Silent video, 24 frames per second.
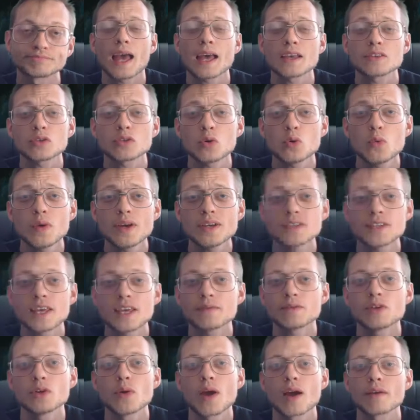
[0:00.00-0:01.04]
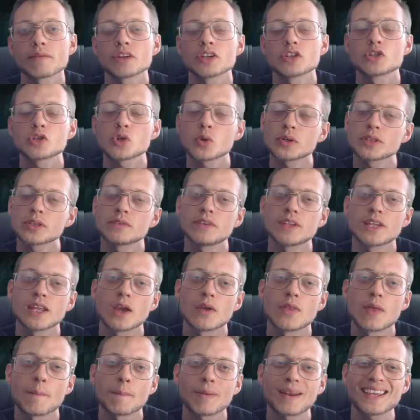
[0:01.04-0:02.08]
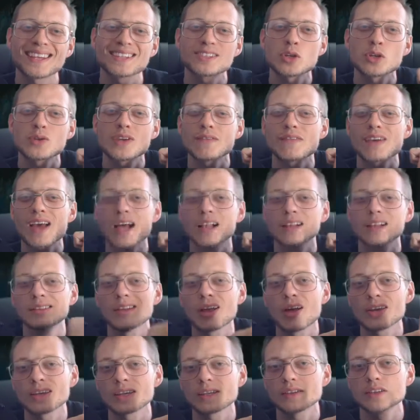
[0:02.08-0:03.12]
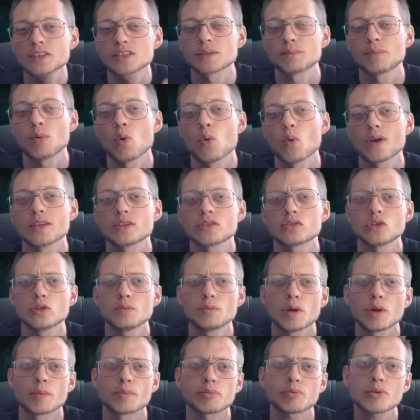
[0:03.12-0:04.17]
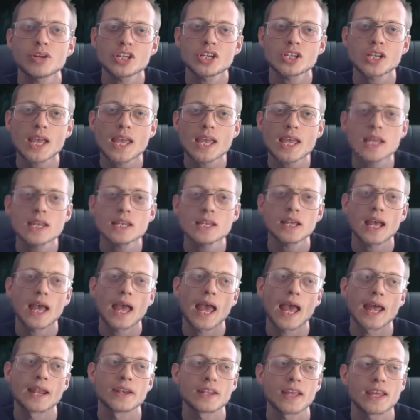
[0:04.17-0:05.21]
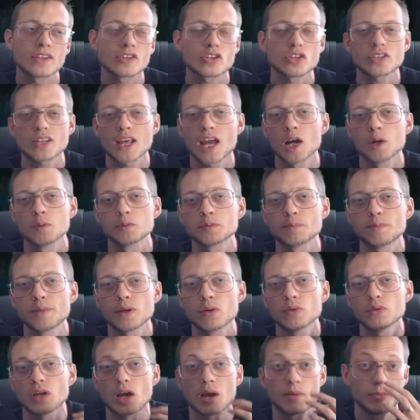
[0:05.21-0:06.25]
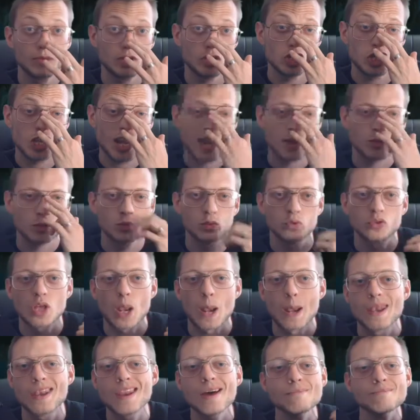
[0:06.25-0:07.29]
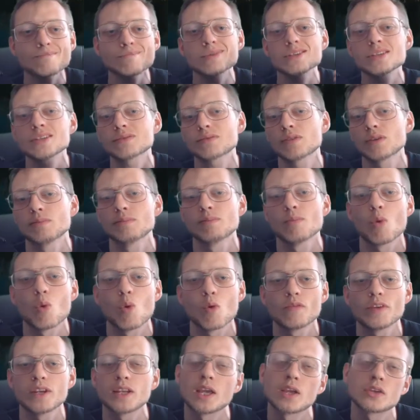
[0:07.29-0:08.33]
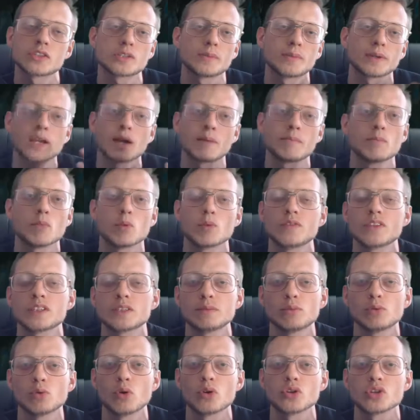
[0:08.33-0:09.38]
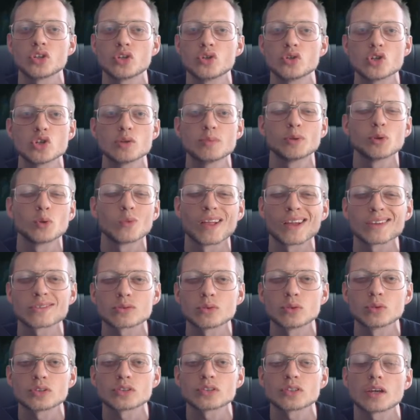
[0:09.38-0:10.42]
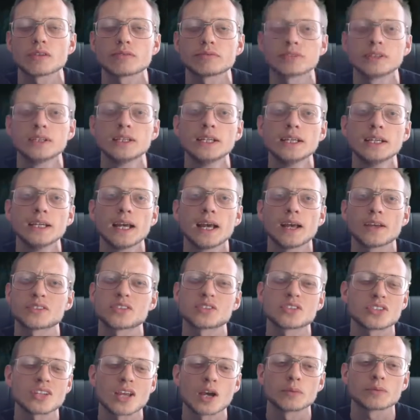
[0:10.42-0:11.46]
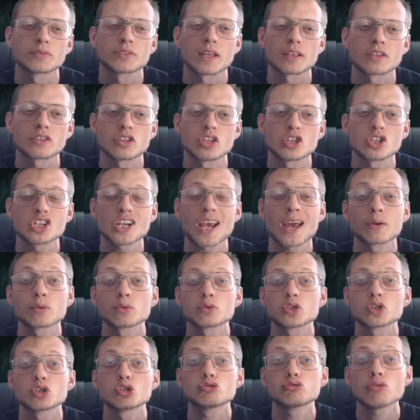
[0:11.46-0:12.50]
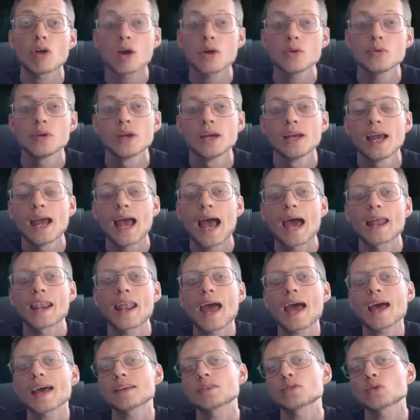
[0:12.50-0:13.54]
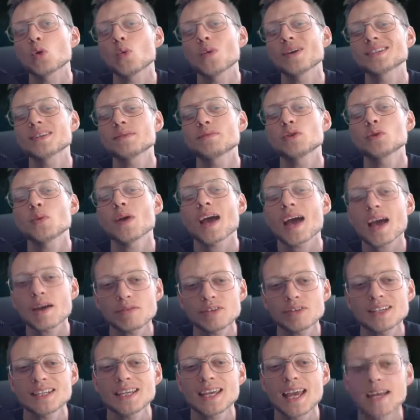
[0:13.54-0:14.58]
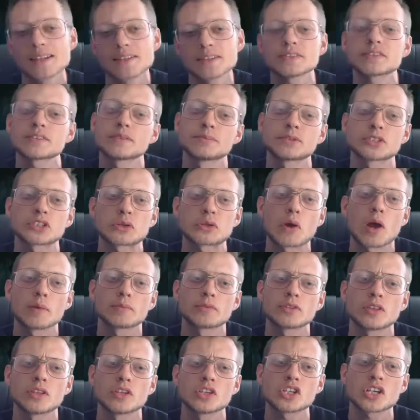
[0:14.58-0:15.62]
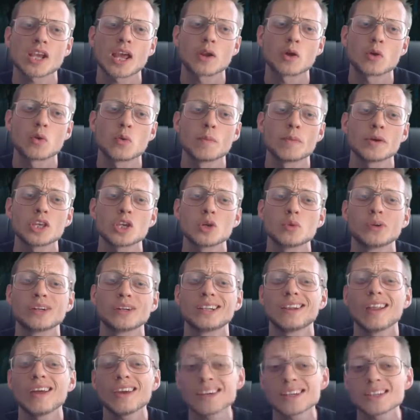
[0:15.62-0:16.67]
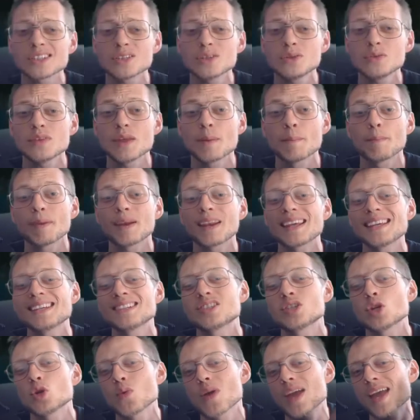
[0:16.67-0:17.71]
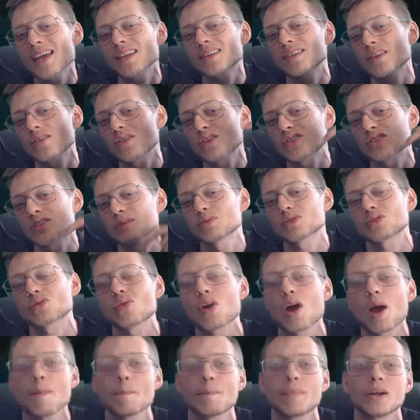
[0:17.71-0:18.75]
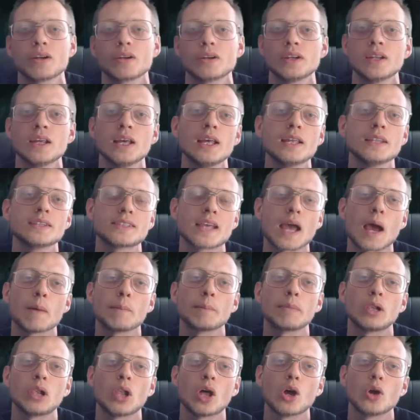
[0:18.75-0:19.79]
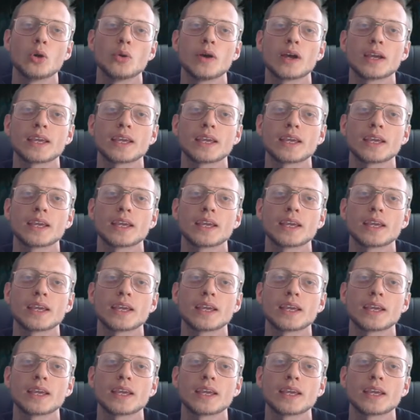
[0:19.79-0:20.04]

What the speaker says: As always, if you have enjoyed the video, then please do give it a like. The support is super appreciated, and it just helps build up the channel's numbers for more videos to become more visible on YouTube and all that sort of stuff. So it just helps that the channel to grow. And as always, if you haven't yet subscribed to the channel but you would like to, then please do hit the subscribe button down below.